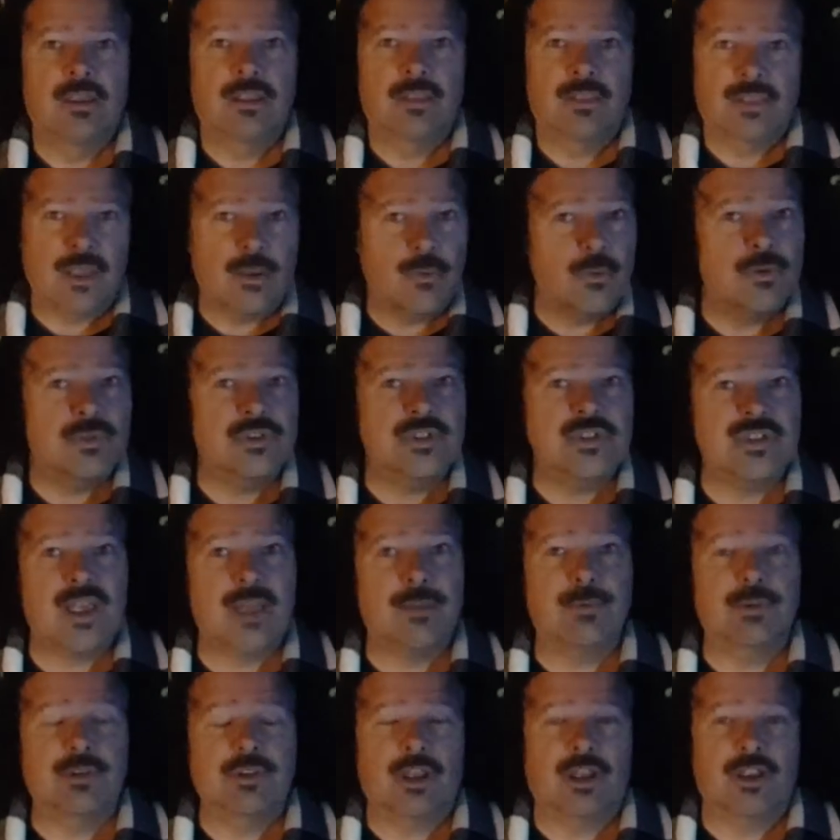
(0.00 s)
They weren't
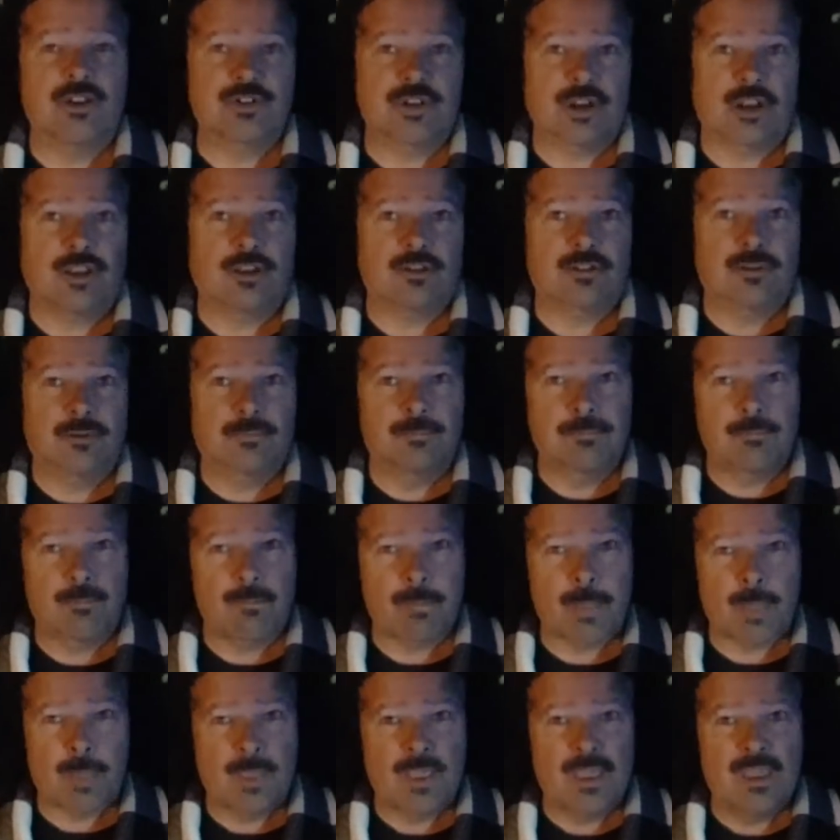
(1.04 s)
sabotaging it.
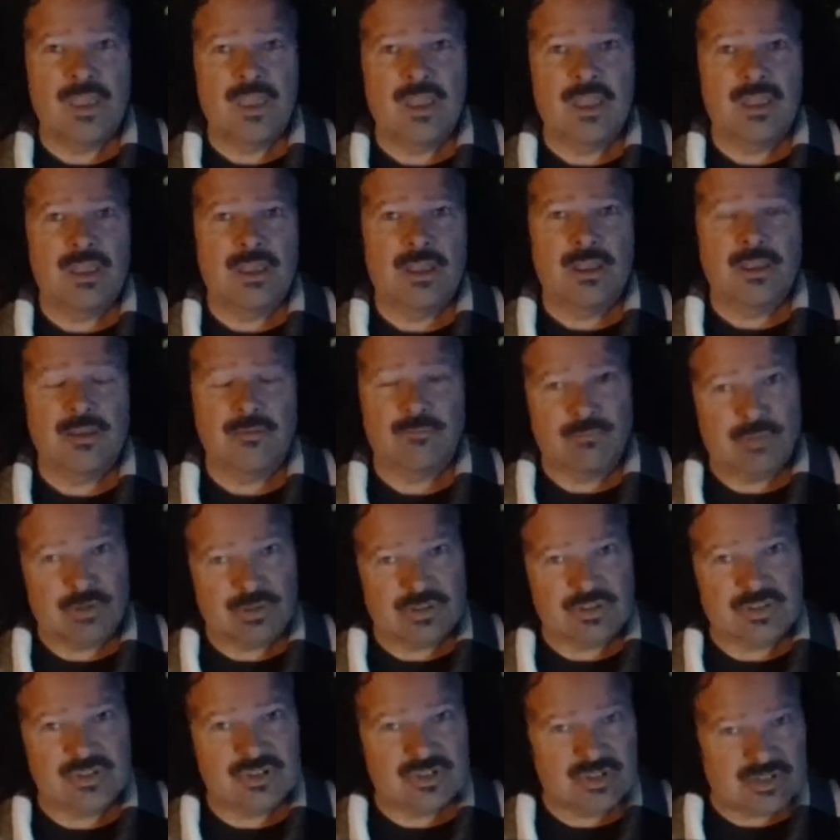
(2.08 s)
But
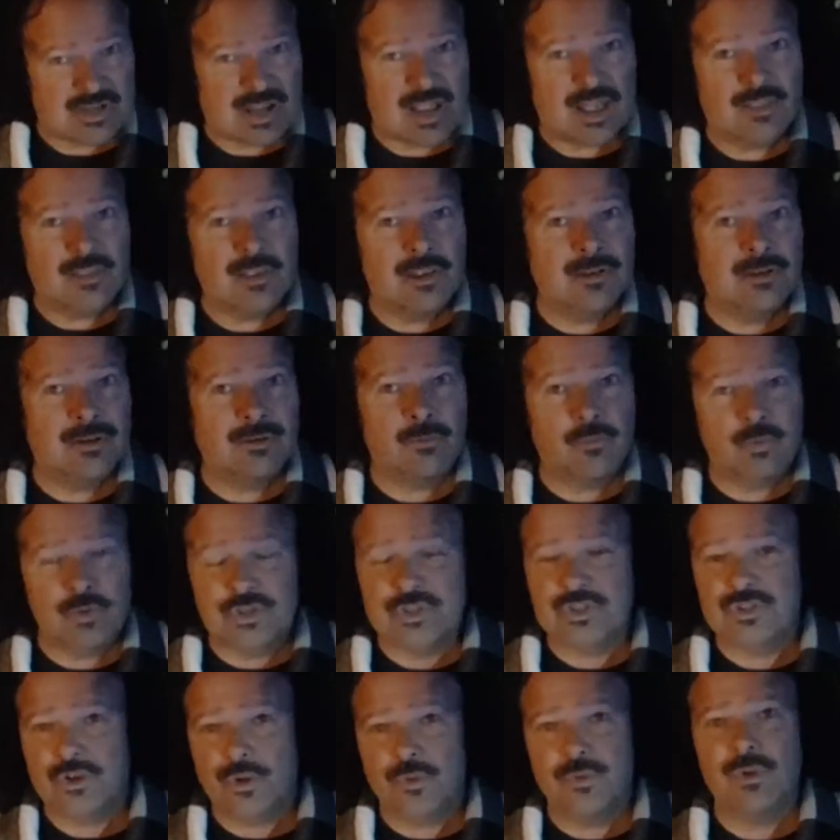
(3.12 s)
Stalin was
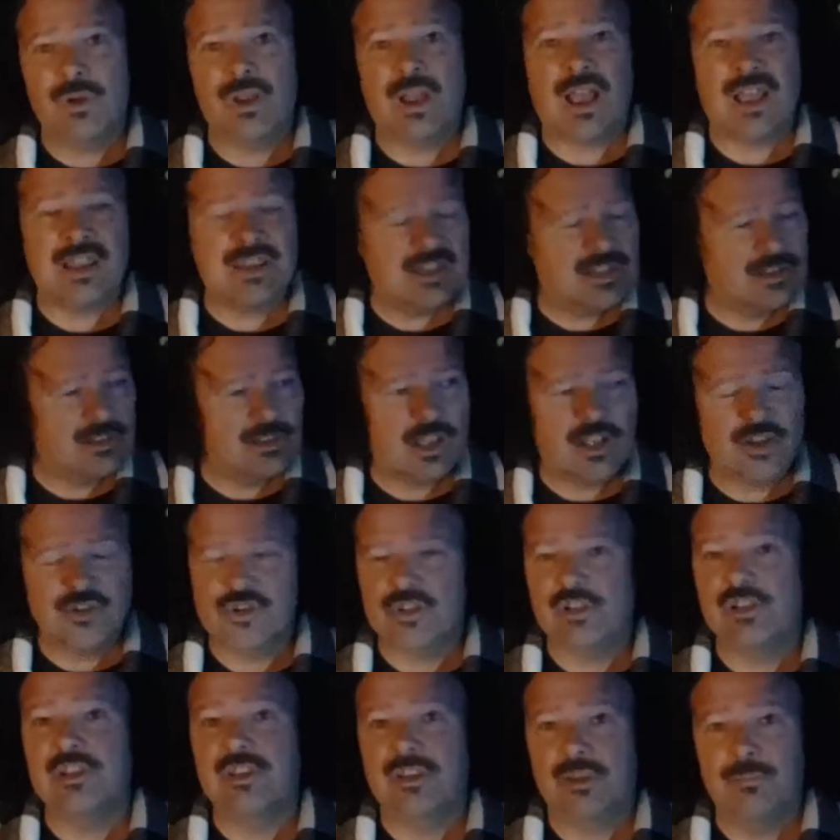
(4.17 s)
so
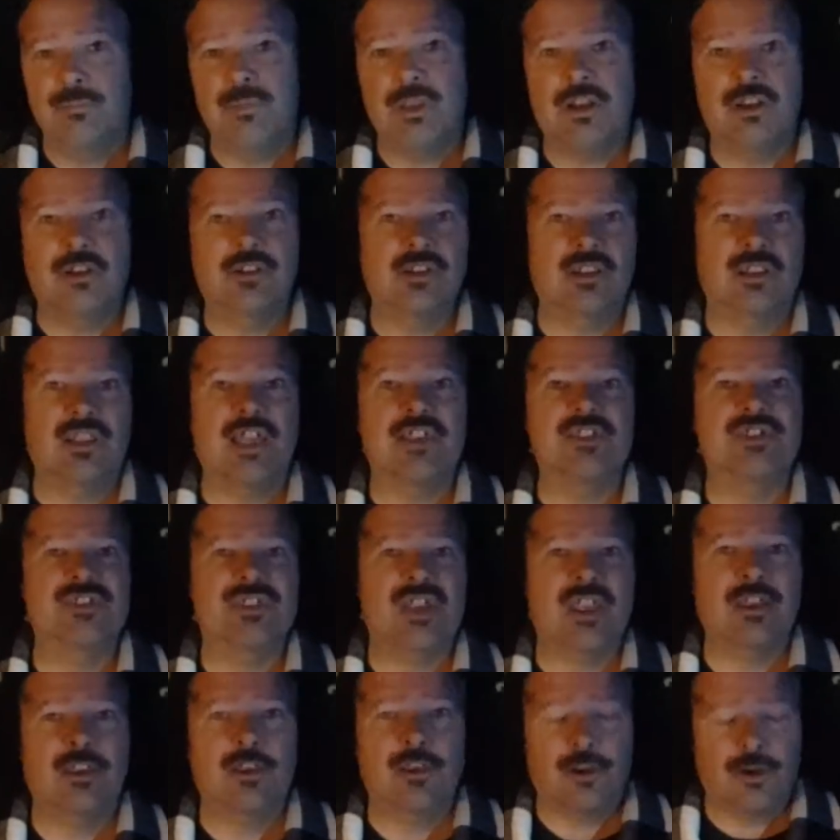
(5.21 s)
ideologically committed to
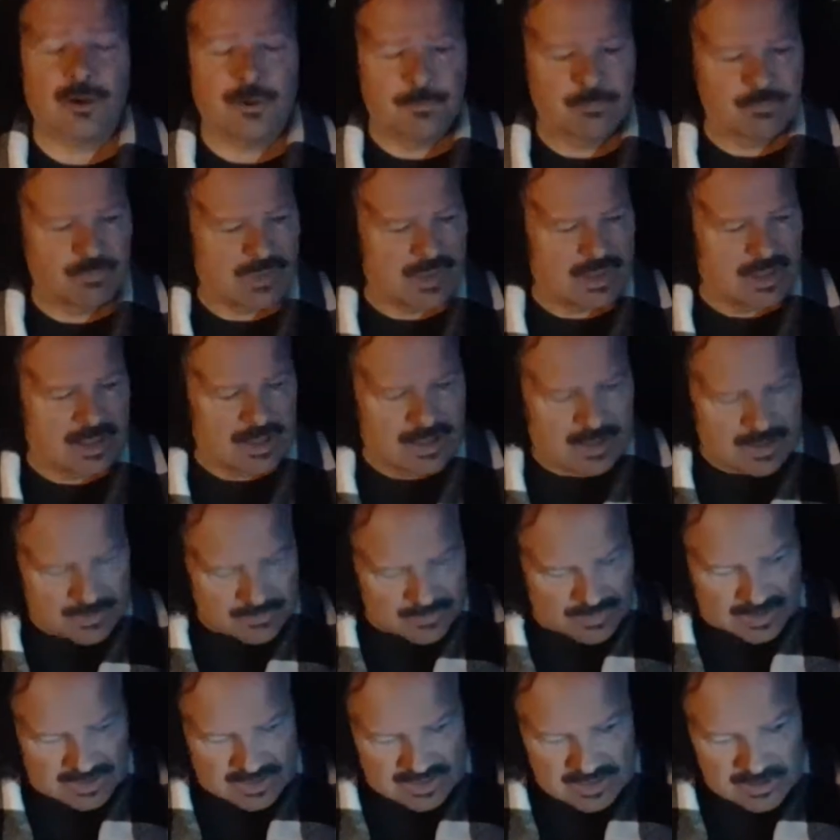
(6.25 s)
Lysenko
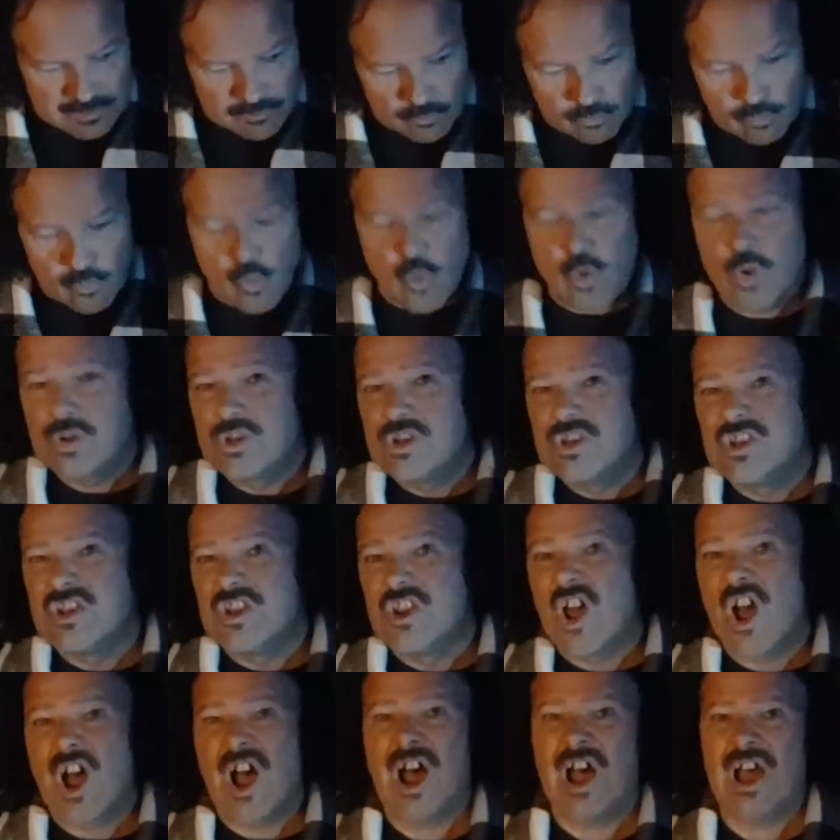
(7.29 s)
that he would
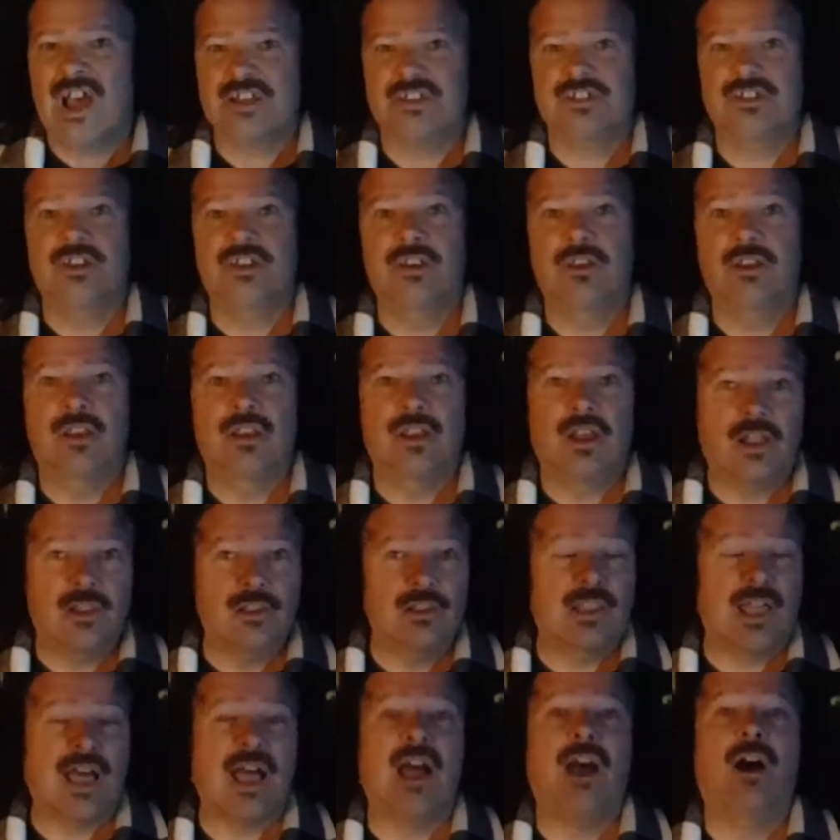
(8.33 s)
not
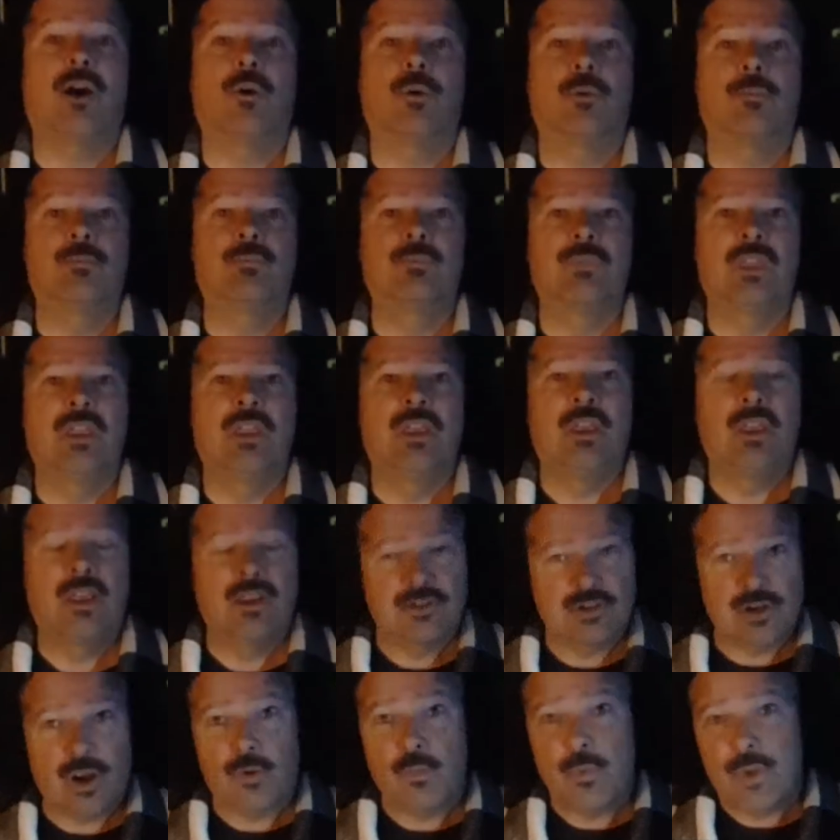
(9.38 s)
allow
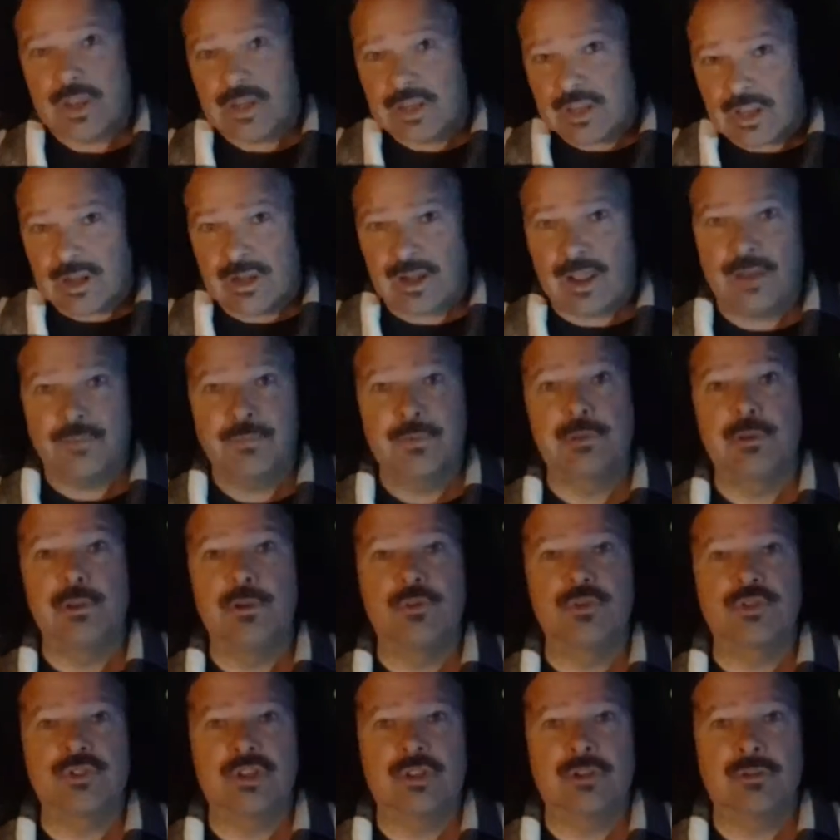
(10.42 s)
Darwinian
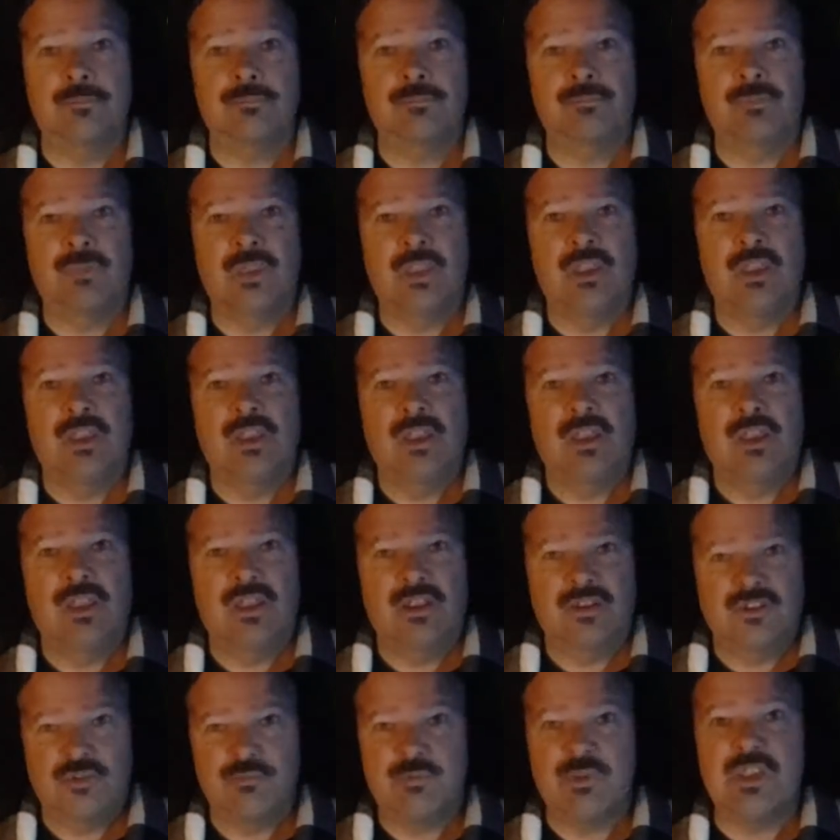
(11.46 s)
evolution
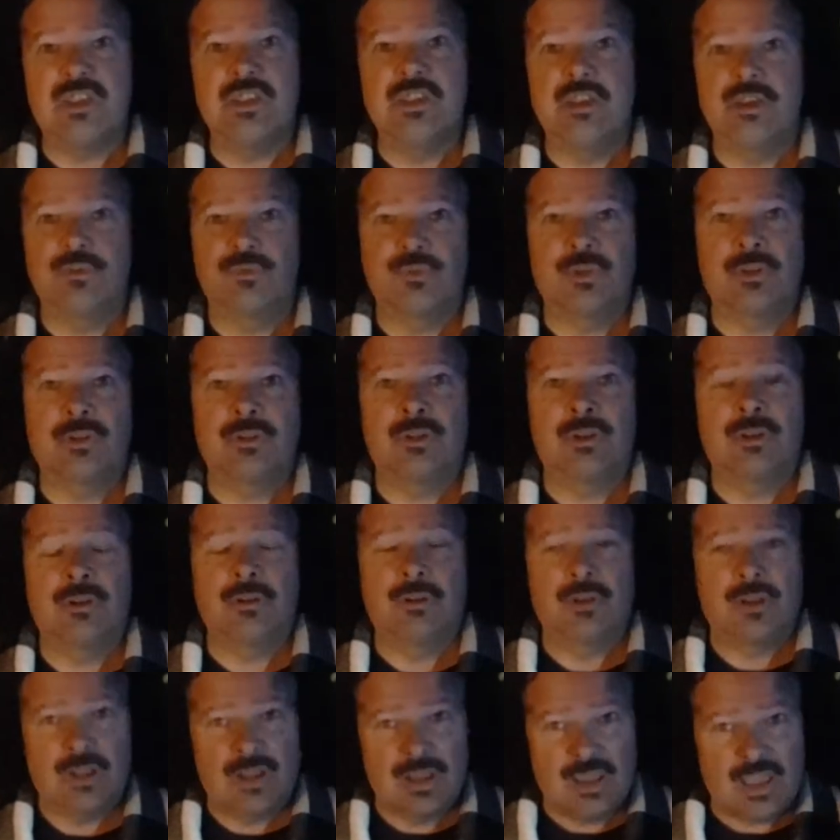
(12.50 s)
to be given
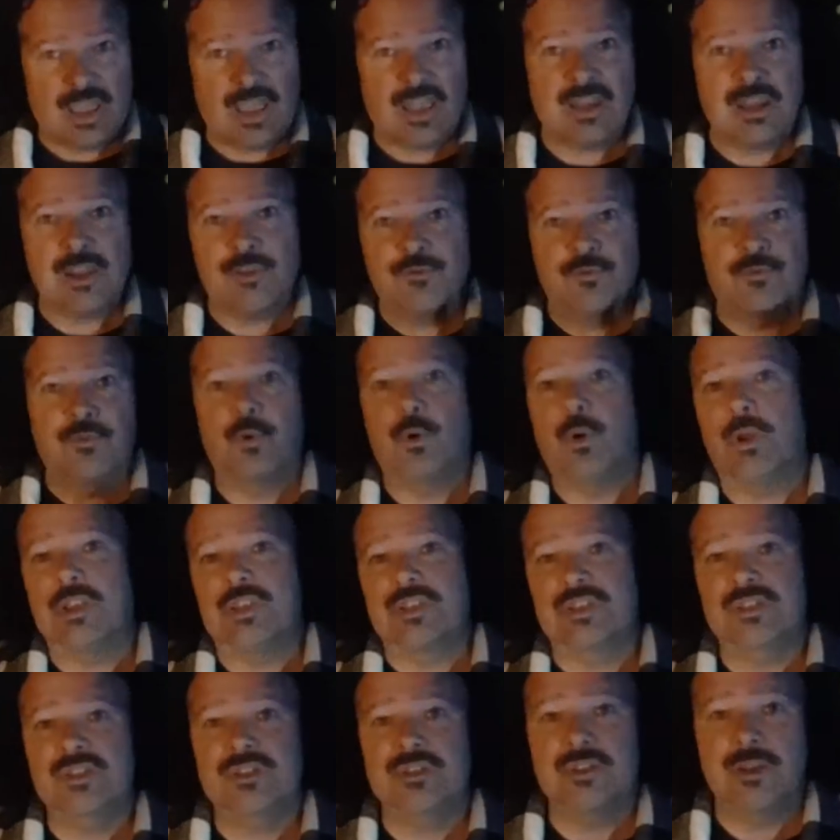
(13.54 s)
any
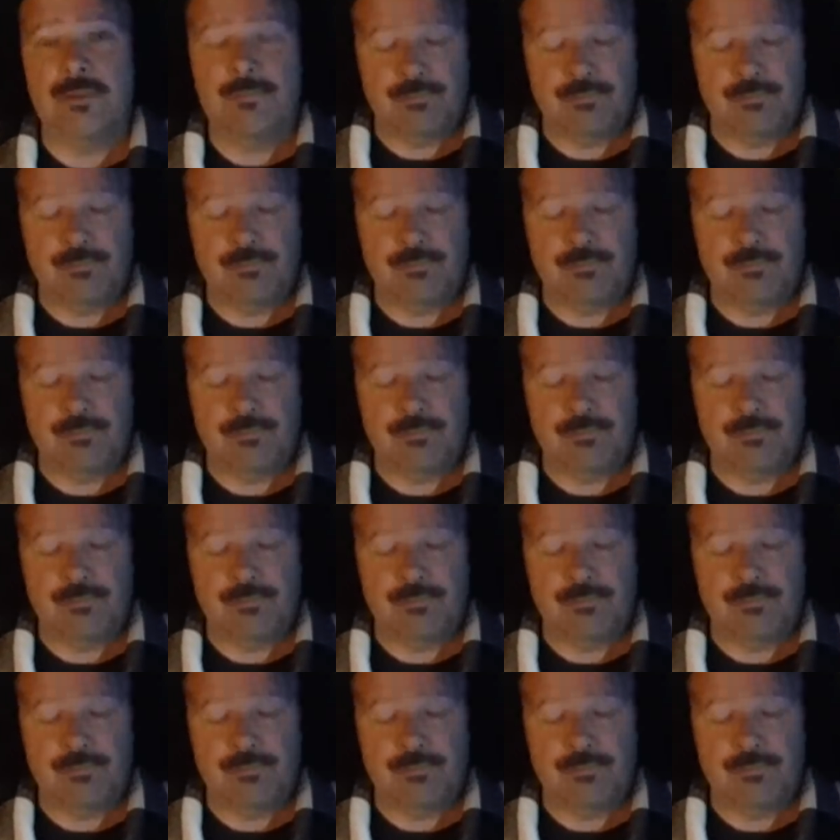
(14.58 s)
voice